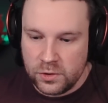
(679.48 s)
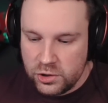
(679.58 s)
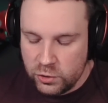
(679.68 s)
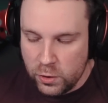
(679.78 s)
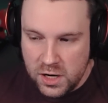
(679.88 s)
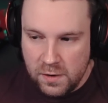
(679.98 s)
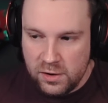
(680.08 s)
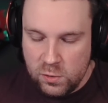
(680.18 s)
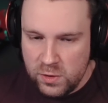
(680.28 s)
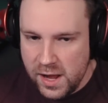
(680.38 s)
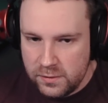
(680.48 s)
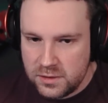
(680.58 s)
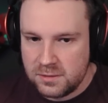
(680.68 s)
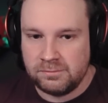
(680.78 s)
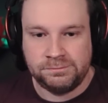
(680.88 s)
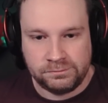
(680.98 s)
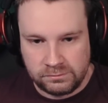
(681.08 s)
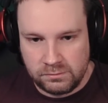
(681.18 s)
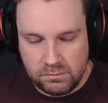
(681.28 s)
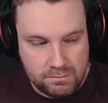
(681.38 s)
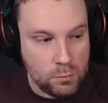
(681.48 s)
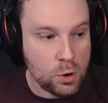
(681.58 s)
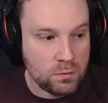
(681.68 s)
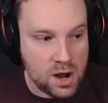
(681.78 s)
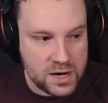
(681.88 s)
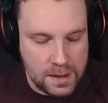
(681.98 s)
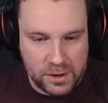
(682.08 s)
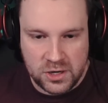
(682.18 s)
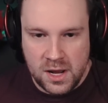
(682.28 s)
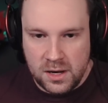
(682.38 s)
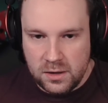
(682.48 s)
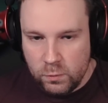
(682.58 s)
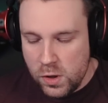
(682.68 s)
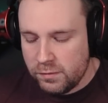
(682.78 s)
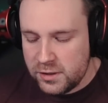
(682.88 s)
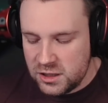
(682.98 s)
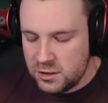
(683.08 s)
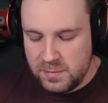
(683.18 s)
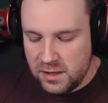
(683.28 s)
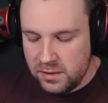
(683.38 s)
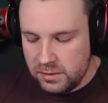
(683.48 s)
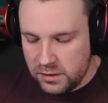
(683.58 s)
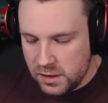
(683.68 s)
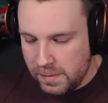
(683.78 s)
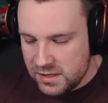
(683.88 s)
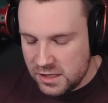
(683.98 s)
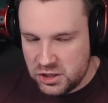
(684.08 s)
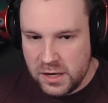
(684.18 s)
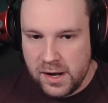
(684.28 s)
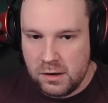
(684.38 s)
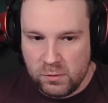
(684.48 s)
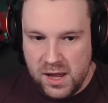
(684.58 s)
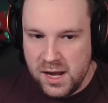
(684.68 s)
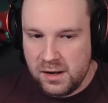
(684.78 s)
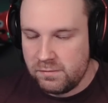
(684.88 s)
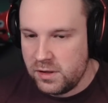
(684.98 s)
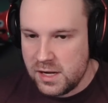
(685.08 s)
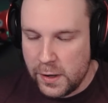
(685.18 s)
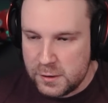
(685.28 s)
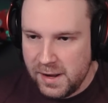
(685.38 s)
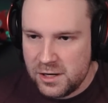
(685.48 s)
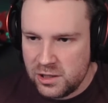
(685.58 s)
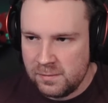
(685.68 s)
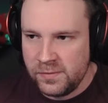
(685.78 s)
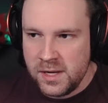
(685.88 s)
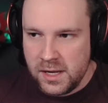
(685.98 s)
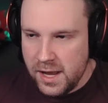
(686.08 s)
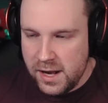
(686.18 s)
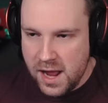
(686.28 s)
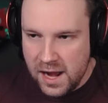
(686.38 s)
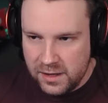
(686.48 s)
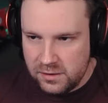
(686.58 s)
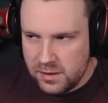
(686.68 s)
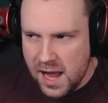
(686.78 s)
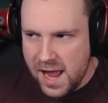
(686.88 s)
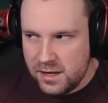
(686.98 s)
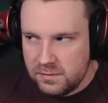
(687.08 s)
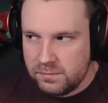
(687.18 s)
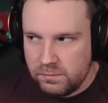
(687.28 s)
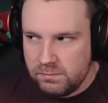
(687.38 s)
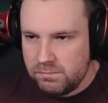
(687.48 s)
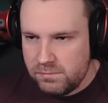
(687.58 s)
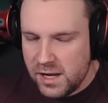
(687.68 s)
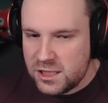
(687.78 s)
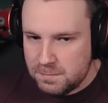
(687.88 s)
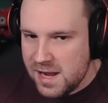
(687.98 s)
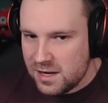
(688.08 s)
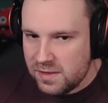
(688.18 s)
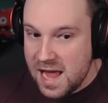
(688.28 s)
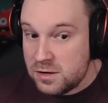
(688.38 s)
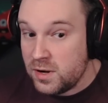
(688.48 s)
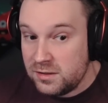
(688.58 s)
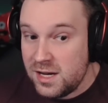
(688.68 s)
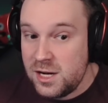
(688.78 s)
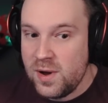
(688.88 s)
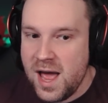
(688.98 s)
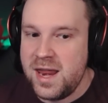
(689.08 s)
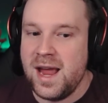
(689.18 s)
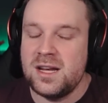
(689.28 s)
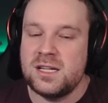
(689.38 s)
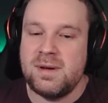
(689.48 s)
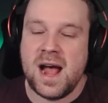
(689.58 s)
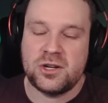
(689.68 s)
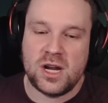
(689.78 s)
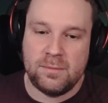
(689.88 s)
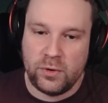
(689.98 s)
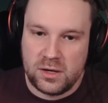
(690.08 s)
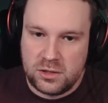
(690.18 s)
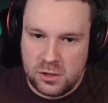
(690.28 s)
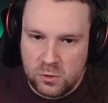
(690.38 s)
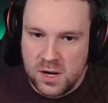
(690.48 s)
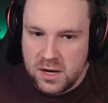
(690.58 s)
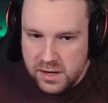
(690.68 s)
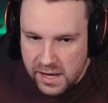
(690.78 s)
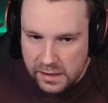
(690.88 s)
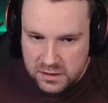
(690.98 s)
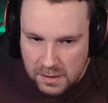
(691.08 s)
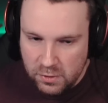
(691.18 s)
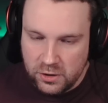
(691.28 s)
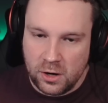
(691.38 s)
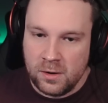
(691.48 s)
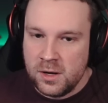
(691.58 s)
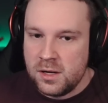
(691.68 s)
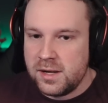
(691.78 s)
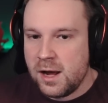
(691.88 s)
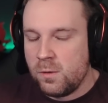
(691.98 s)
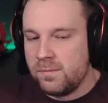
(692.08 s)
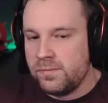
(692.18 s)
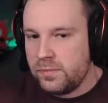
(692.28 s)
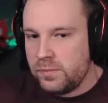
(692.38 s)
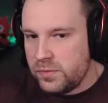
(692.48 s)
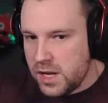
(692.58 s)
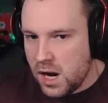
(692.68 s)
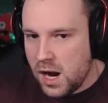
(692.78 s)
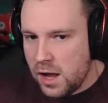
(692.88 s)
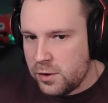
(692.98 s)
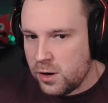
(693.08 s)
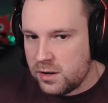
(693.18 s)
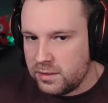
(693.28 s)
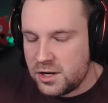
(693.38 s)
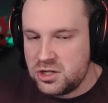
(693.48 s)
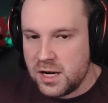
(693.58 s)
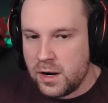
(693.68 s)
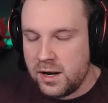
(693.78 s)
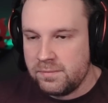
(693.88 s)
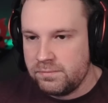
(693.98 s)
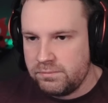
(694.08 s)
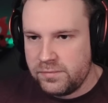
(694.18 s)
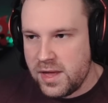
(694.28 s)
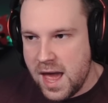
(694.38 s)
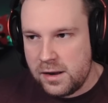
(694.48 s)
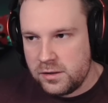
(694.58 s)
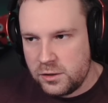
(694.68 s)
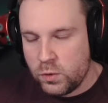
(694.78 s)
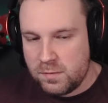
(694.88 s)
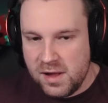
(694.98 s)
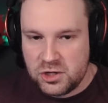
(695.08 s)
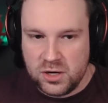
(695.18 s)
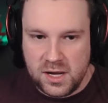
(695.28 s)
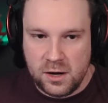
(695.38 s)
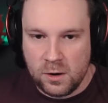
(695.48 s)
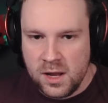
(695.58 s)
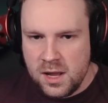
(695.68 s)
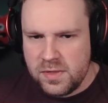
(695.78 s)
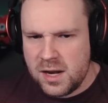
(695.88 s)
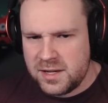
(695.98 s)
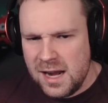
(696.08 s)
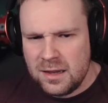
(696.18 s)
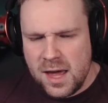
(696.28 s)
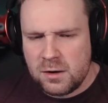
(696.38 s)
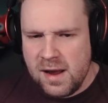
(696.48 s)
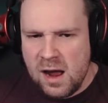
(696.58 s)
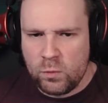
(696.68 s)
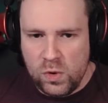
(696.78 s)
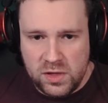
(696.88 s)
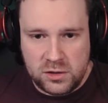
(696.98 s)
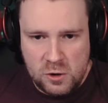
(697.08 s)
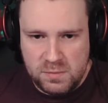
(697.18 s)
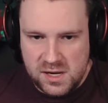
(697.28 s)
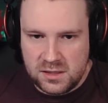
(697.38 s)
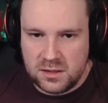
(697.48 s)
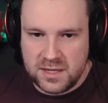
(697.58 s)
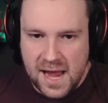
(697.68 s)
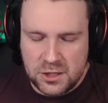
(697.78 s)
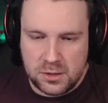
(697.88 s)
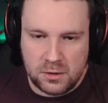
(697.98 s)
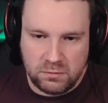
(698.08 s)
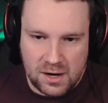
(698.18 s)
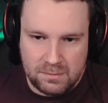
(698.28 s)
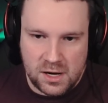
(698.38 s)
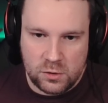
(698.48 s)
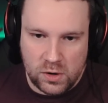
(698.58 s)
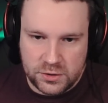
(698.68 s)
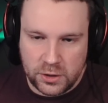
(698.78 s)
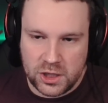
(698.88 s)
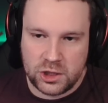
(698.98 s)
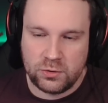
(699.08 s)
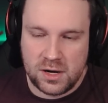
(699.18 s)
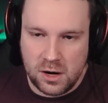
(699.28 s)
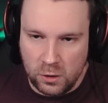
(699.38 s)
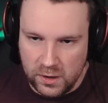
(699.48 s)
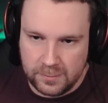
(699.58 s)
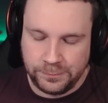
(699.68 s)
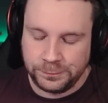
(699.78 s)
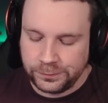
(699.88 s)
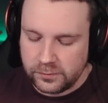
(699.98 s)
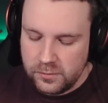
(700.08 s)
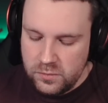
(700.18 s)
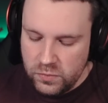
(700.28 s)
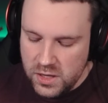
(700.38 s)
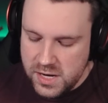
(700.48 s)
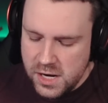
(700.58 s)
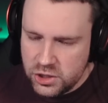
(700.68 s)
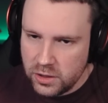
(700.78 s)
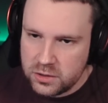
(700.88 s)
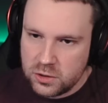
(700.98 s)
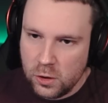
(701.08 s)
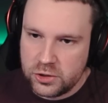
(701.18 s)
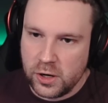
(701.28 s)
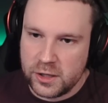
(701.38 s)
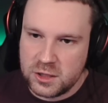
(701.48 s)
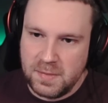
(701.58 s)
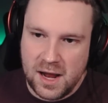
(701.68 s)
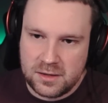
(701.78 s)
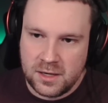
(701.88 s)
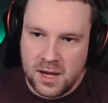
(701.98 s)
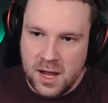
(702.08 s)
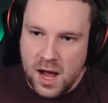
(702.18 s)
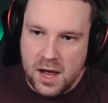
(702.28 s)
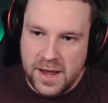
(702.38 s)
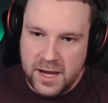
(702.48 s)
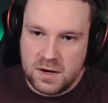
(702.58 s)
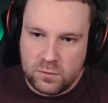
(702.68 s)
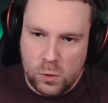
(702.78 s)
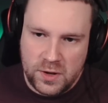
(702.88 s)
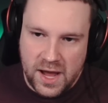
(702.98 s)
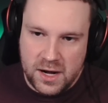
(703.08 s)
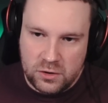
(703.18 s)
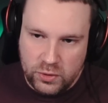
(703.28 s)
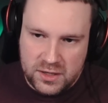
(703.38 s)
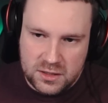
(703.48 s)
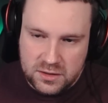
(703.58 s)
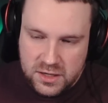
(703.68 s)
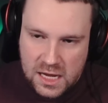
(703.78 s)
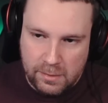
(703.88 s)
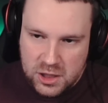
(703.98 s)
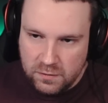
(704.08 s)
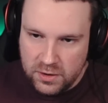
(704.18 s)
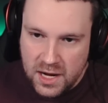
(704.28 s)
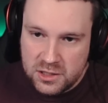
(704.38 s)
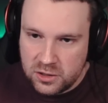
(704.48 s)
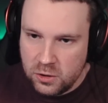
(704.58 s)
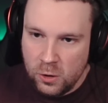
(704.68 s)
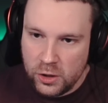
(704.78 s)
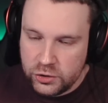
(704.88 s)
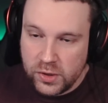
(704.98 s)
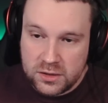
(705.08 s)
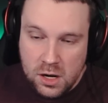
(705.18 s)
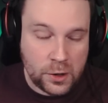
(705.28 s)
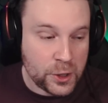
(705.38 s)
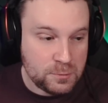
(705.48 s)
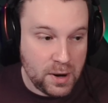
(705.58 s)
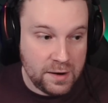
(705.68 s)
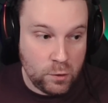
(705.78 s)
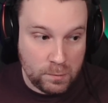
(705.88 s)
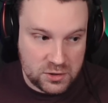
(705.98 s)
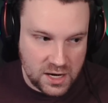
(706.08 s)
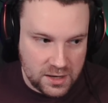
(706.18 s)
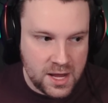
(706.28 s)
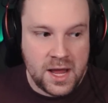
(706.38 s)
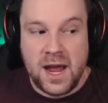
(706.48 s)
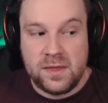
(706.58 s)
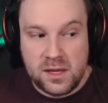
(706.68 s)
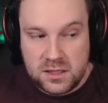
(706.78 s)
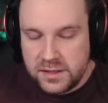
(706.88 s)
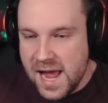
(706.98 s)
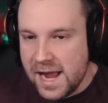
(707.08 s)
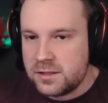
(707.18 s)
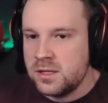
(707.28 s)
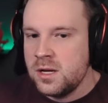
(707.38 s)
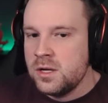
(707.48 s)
Shorter Tyrant cooldowns, more raw damage. Wilfrids has been the best legendary in raiding the entire expansion, and I expect that to continue heading into patch 9.2 and Sepulchre. Now, the other legendary that is worth mentioning here that has gained a lot of ground with the 2-piece is actually Grim Inquisitor's Dreadcalling. Each soul shard spent on Hand of Gul'dan increases the damage of your next call Dreadstalkers by 4%, and this stacks.